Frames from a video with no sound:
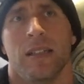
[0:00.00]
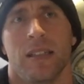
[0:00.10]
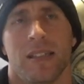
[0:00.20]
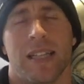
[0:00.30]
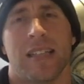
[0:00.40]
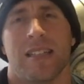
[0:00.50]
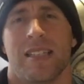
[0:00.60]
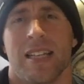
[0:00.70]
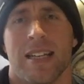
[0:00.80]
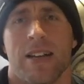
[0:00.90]
the stainless
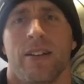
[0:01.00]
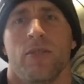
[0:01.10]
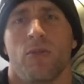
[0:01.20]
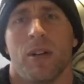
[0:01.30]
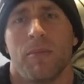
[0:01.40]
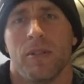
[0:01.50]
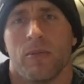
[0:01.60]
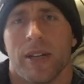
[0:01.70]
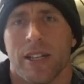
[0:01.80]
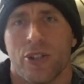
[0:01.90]
sit down in the rubber the
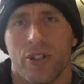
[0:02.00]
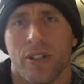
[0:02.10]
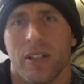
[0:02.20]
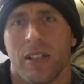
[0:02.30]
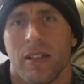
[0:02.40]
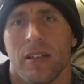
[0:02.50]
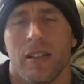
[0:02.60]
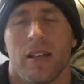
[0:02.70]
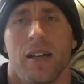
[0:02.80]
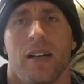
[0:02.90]
way it should.
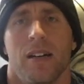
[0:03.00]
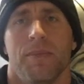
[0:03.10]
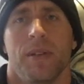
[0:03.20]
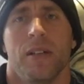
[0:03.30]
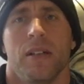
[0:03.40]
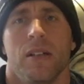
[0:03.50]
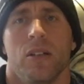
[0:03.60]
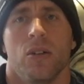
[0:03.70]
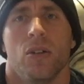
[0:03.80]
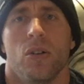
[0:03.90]

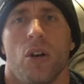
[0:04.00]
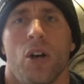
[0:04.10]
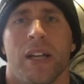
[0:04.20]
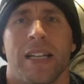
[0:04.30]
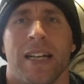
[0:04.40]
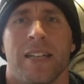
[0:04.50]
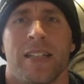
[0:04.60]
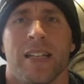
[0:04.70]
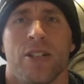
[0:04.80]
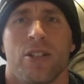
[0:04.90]
All I kind of
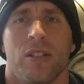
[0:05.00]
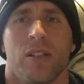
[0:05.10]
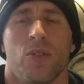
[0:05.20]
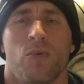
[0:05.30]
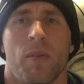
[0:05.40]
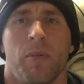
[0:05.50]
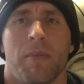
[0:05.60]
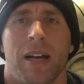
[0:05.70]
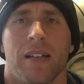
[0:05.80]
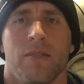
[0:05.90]
did is just a little rubber
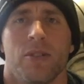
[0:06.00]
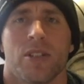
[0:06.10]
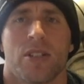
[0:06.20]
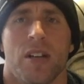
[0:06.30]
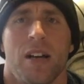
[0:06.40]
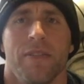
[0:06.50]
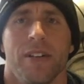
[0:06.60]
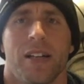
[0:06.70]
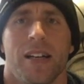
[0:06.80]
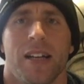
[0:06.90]
mallet, real soft,
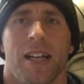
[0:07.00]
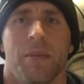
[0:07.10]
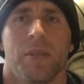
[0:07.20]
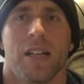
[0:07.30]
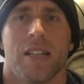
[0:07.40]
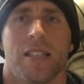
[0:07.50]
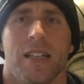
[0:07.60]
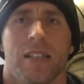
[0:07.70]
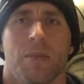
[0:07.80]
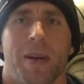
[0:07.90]
and kind of hammered that
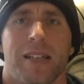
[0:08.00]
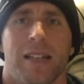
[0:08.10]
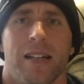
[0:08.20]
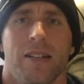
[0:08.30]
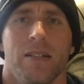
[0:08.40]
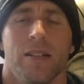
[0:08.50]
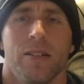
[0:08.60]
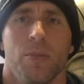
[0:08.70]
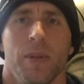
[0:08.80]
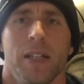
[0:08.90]
stainless back down a
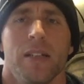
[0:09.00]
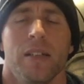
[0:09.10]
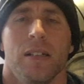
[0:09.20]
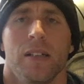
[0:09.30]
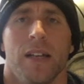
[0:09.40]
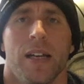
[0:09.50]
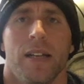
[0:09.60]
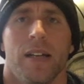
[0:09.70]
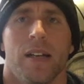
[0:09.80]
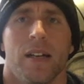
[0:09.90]
little bit.
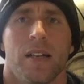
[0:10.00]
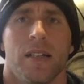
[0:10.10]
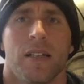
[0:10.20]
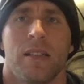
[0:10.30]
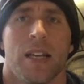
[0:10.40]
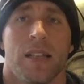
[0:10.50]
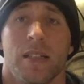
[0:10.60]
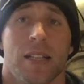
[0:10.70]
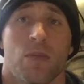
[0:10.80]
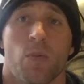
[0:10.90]
And it
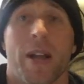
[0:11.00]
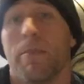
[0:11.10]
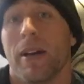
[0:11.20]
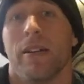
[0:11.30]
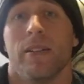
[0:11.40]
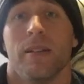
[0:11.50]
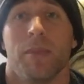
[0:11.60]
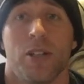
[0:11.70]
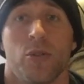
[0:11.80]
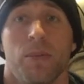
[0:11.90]
sits way better than
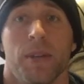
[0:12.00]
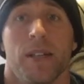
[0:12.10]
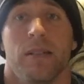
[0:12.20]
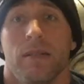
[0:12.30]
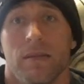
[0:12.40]
my short bed